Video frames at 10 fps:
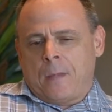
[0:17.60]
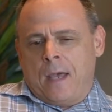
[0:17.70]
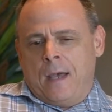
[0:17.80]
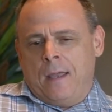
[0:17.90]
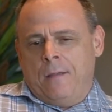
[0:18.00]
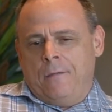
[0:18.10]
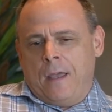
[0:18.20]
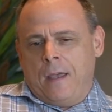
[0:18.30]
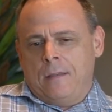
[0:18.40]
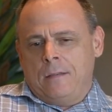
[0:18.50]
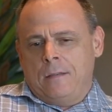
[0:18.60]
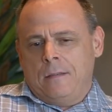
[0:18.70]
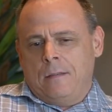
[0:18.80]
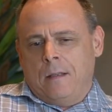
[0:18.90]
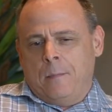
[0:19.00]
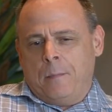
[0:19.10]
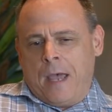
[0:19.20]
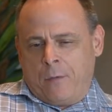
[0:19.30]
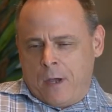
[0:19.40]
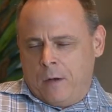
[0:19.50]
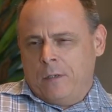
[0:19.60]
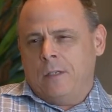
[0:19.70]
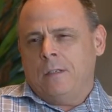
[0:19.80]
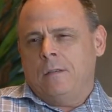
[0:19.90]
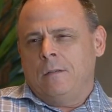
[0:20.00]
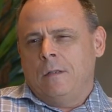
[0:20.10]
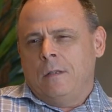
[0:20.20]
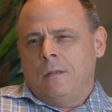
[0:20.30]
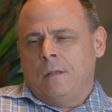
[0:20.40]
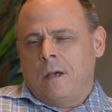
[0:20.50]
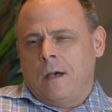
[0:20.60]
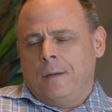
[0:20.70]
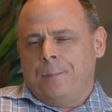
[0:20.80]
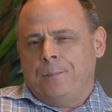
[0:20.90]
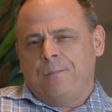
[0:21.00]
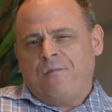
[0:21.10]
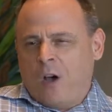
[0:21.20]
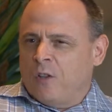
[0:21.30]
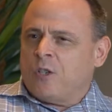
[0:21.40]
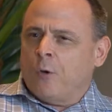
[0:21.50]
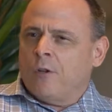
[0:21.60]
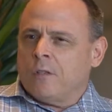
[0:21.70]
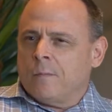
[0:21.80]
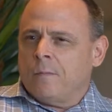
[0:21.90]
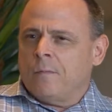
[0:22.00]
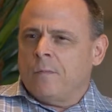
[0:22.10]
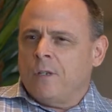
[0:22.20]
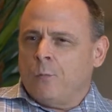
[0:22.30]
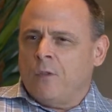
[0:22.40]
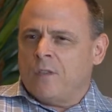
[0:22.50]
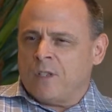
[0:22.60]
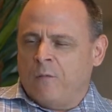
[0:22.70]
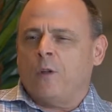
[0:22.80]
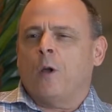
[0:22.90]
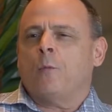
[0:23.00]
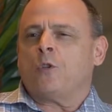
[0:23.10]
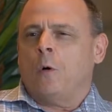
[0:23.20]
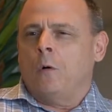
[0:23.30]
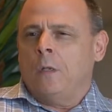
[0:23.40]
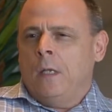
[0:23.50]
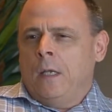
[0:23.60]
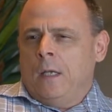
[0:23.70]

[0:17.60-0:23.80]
I've had background in uh, volunteerism with the Civil Air Patrol.